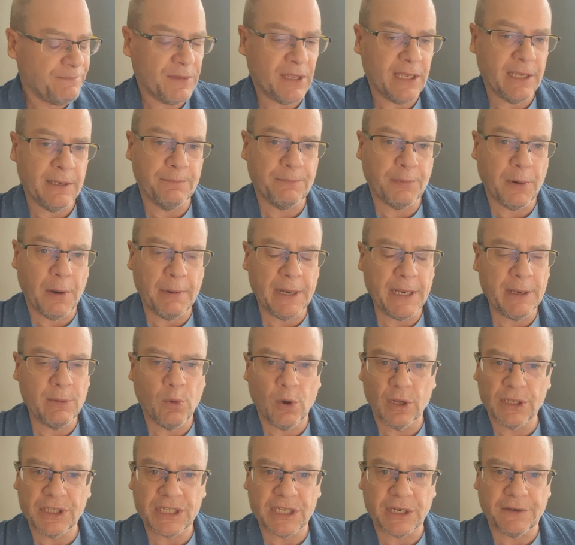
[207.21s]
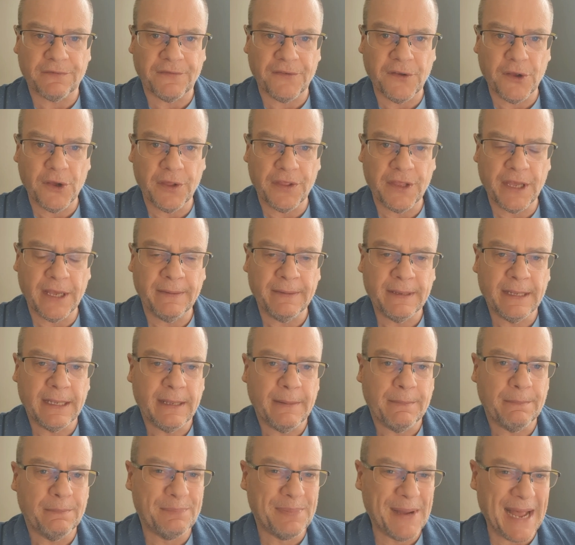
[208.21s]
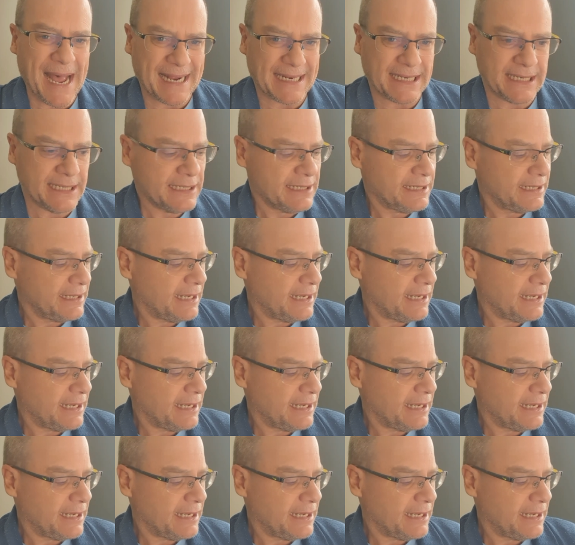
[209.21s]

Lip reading: He probably wants it further, but